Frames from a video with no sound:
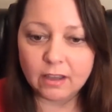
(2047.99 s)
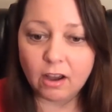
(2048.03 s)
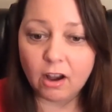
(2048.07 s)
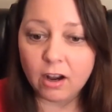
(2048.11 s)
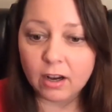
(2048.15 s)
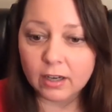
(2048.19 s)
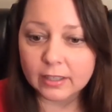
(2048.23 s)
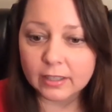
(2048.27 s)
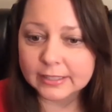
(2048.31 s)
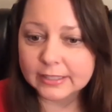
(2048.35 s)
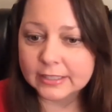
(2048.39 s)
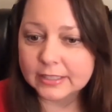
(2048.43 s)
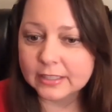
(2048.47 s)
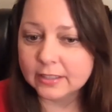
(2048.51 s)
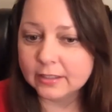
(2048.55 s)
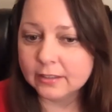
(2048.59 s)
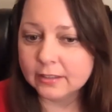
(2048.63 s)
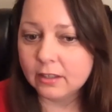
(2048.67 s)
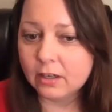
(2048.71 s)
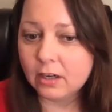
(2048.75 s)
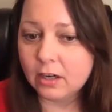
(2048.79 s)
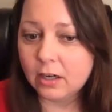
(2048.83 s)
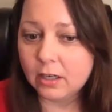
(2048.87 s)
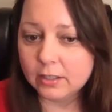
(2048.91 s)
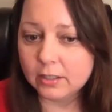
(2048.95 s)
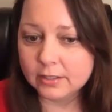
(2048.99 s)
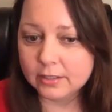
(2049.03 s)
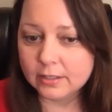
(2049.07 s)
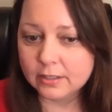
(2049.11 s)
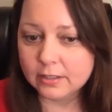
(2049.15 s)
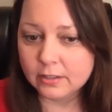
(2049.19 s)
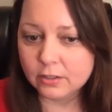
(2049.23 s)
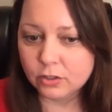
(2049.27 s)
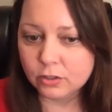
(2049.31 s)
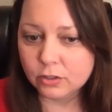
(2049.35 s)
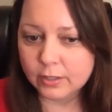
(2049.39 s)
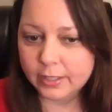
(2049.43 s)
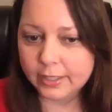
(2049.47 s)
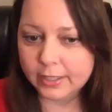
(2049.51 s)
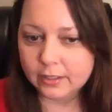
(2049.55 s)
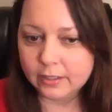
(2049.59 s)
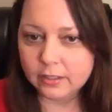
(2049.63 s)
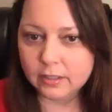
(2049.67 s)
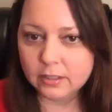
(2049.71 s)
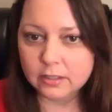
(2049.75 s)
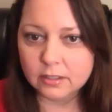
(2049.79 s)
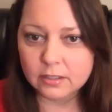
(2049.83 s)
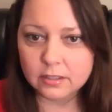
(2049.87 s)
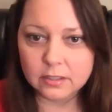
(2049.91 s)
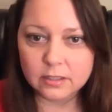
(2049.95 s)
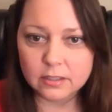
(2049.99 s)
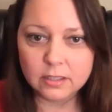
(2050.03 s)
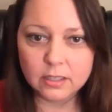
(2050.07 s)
oxygen concentrators.